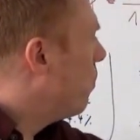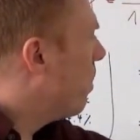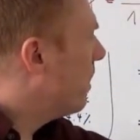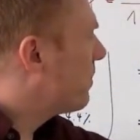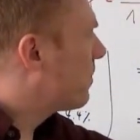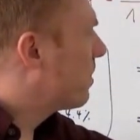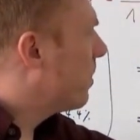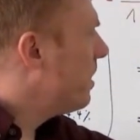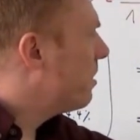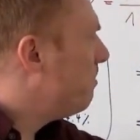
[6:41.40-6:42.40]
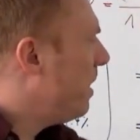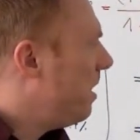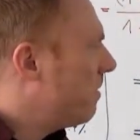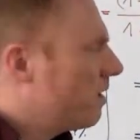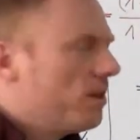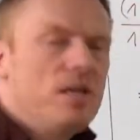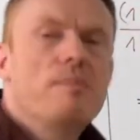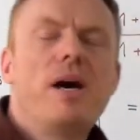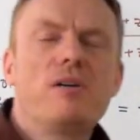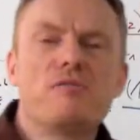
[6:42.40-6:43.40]
what's going to be the
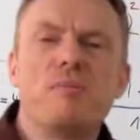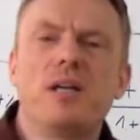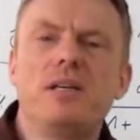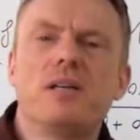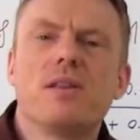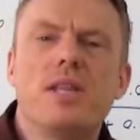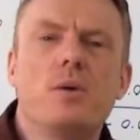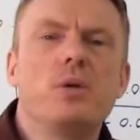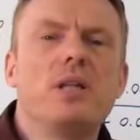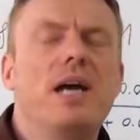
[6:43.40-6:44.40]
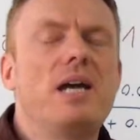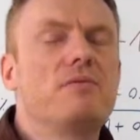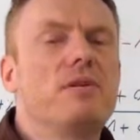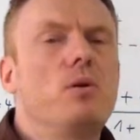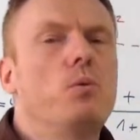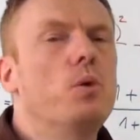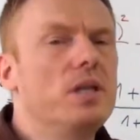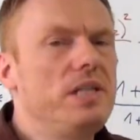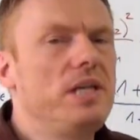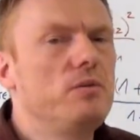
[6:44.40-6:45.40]
amount of money that we'll have
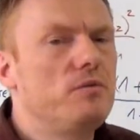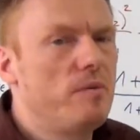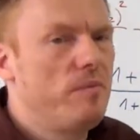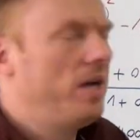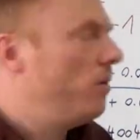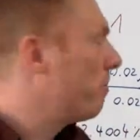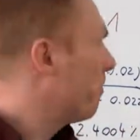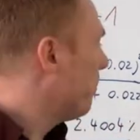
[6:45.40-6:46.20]
1 year from now?